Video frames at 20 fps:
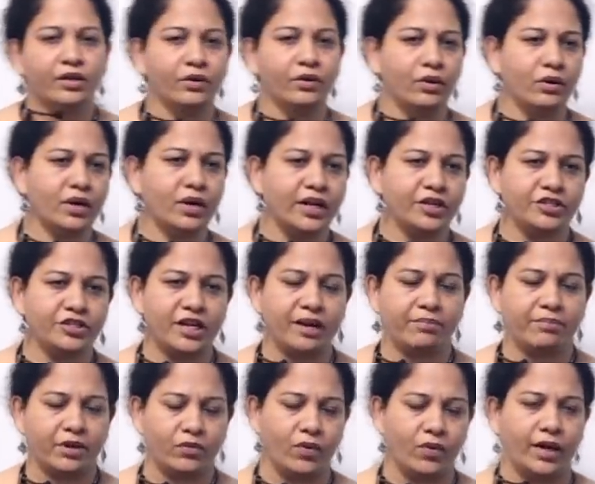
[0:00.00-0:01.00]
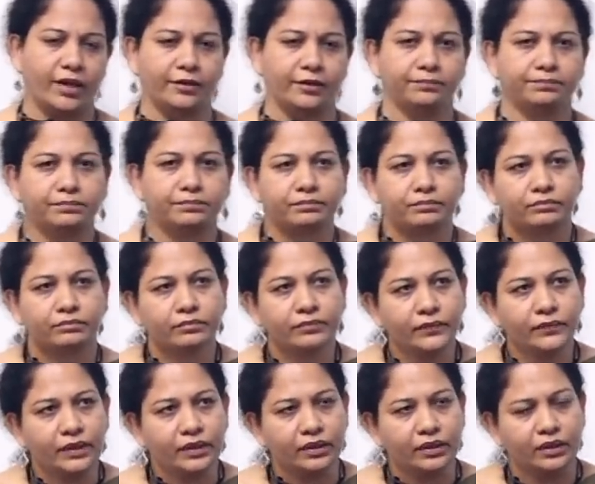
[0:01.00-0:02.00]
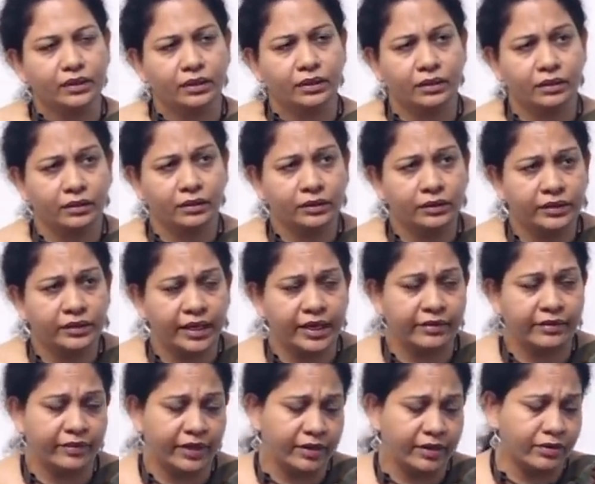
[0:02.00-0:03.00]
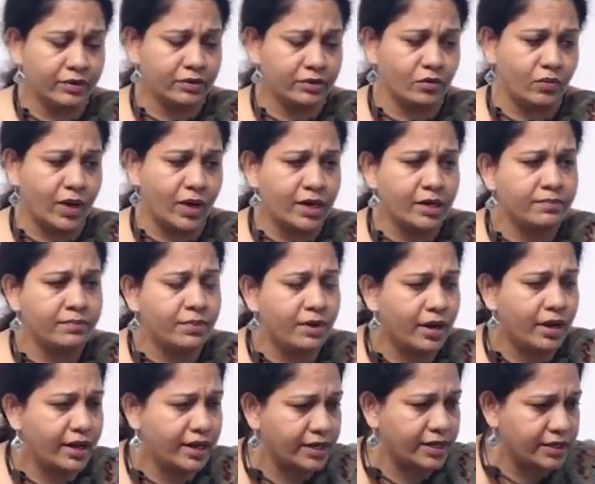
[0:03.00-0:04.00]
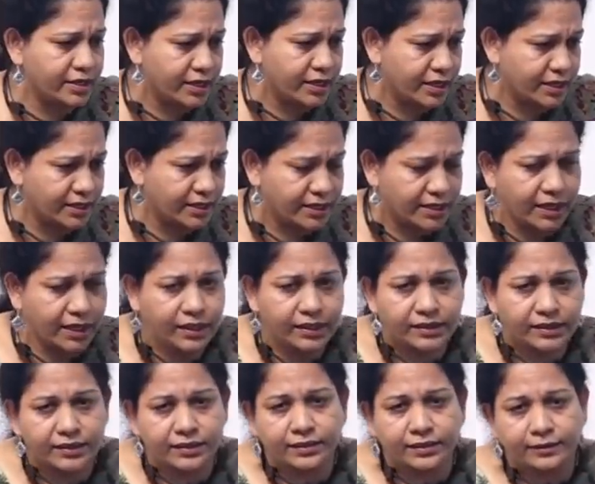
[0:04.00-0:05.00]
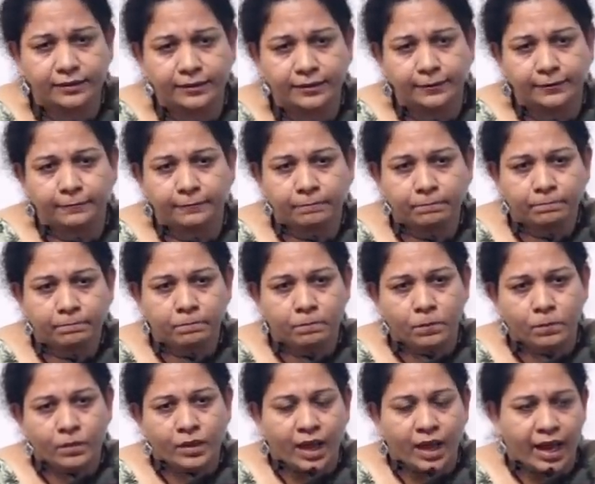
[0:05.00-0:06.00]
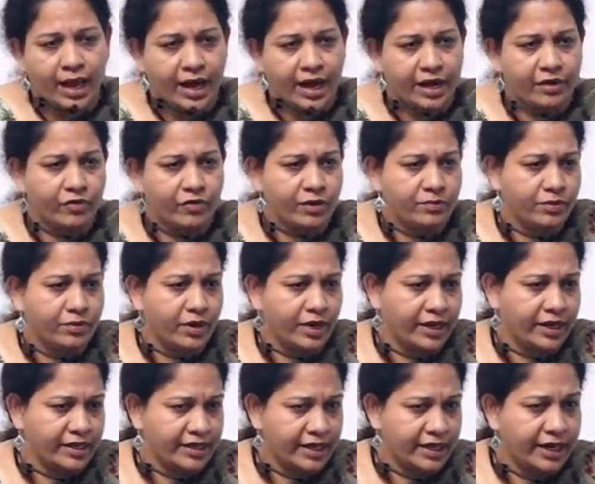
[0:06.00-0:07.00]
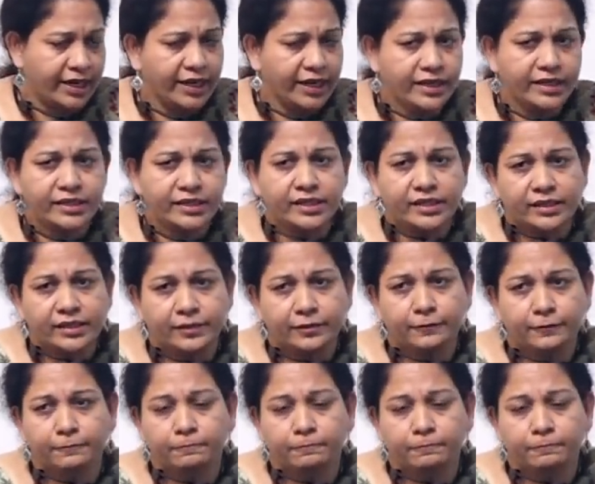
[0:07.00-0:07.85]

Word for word: you look at chapter 1. Uh, there we go to uh, 1.6 and 1.8.